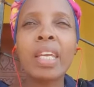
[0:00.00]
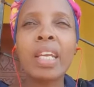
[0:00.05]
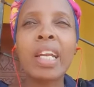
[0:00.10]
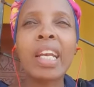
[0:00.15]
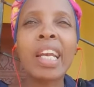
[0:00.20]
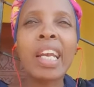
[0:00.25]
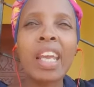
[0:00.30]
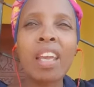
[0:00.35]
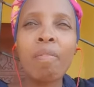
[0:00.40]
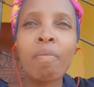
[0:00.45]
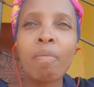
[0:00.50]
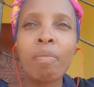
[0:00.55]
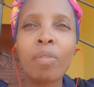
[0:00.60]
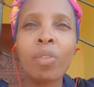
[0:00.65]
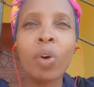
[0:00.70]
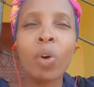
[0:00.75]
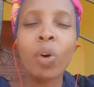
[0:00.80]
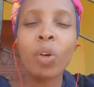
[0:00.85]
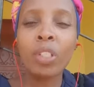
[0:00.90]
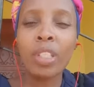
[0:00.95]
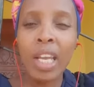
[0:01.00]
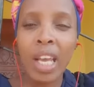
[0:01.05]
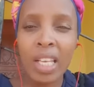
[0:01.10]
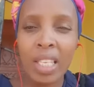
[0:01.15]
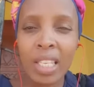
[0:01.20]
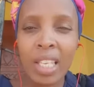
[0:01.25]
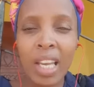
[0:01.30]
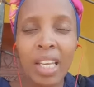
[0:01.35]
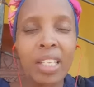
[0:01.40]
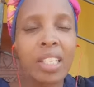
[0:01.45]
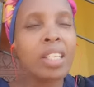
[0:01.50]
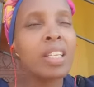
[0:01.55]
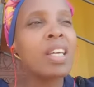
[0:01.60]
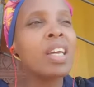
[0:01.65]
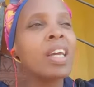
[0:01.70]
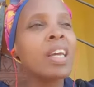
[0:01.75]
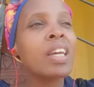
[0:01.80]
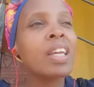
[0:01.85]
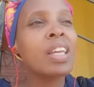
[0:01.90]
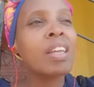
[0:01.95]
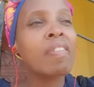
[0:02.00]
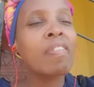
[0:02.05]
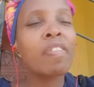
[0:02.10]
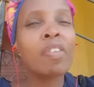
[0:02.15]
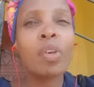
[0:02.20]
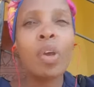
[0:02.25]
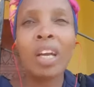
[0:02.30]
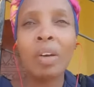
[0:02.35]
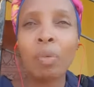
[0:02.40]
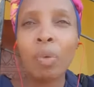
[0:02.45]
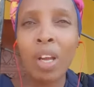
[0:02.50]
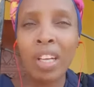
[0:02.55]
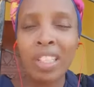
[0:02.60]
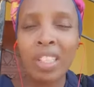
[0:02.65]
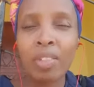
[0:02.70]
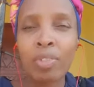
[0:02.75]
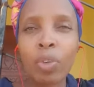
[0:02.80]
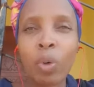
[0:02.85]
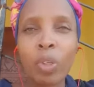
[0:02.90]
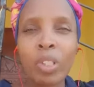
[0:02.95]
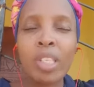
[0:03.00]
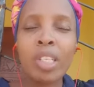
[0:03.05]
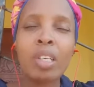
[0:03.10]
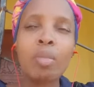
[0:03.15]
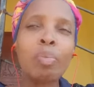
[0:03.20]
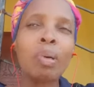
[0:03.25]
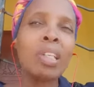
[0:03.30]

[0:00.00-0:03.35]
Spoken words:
claim on their side if we are defaulting.